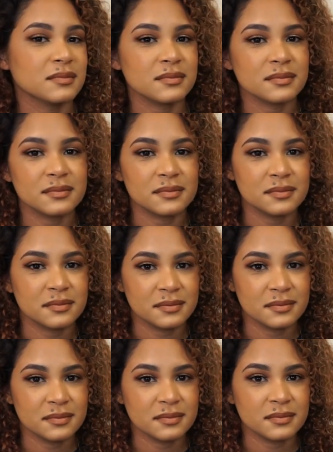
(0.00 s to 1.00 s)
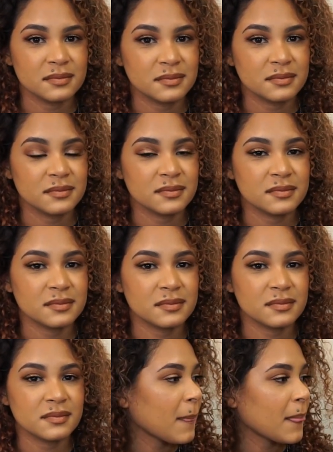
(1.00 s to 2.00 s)

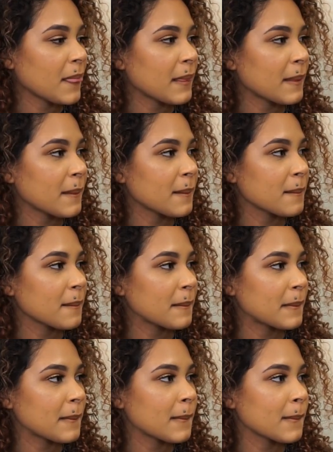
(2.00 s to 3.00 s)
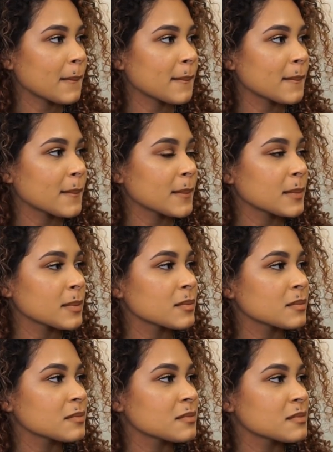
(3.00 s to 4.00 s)

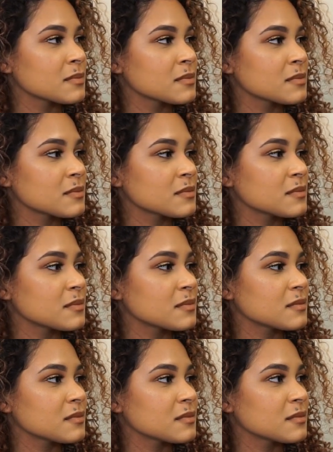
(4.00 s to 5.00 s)
[no speech]